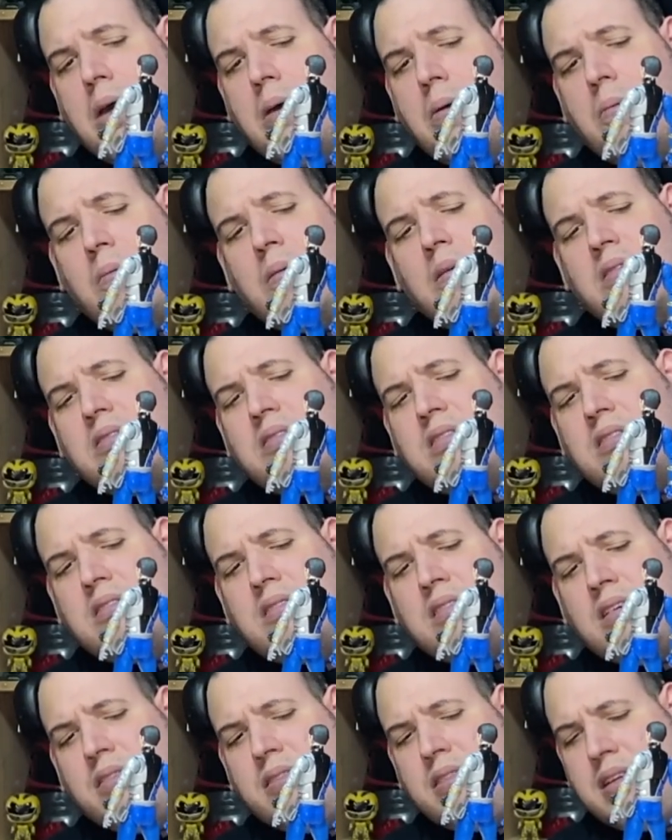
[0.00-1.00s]
once
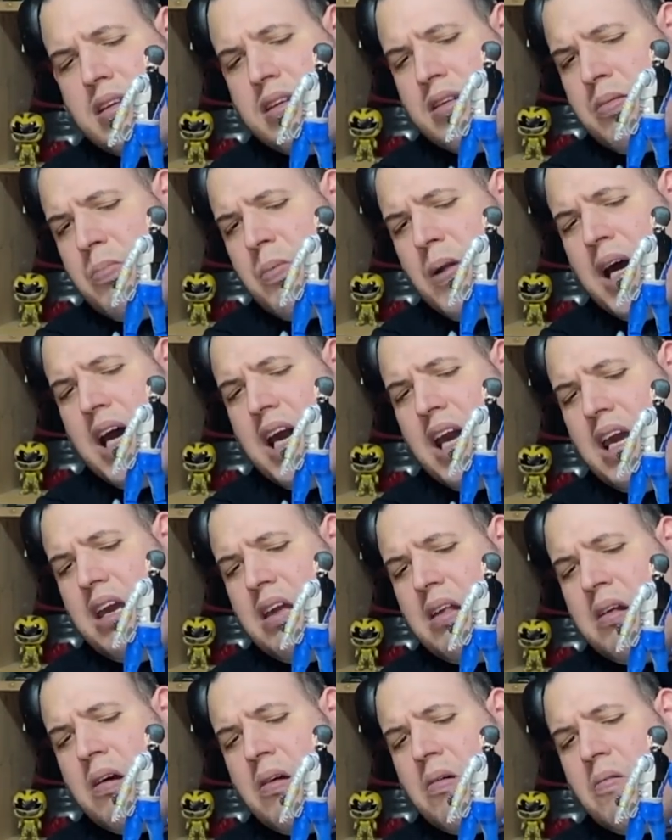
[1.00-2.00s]
it's on display,
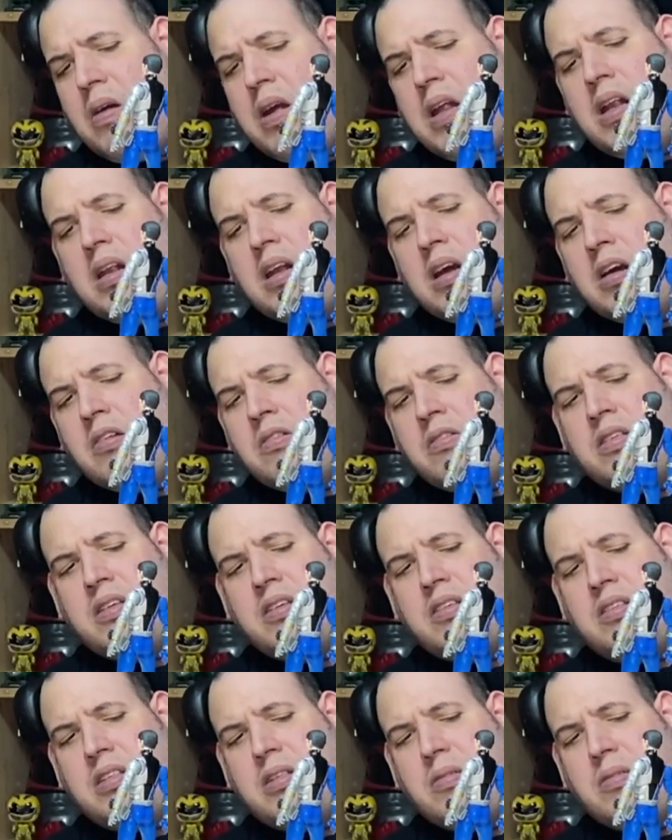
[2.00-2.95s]
you don't really notice the